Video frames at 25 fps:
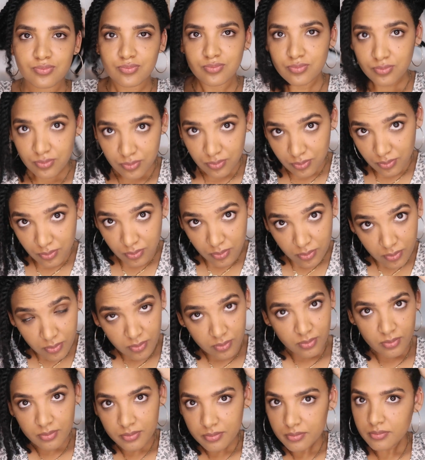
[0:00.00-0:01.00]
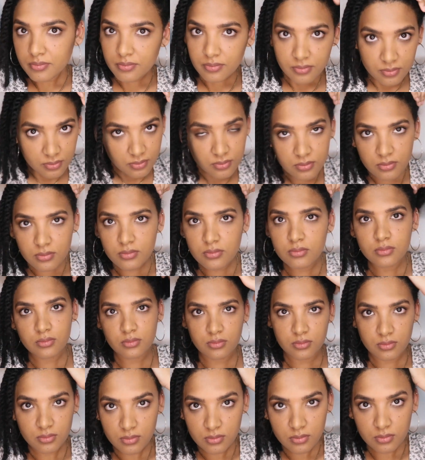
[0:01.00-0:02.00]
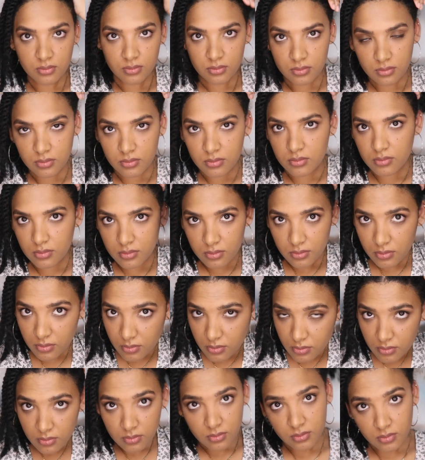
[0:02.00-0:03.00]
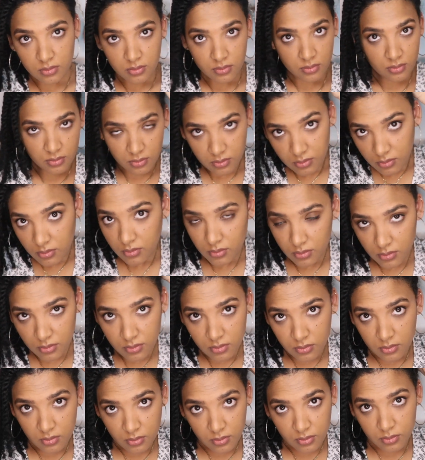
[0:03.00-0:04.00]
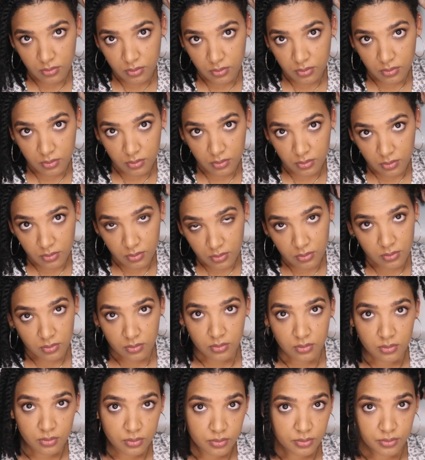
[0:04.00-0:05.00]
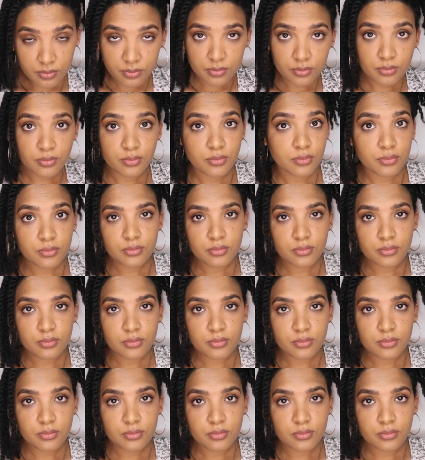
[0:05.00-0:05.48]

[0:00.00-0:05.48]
As you can see, I start off by tying my twists into 2 loose buns. I will be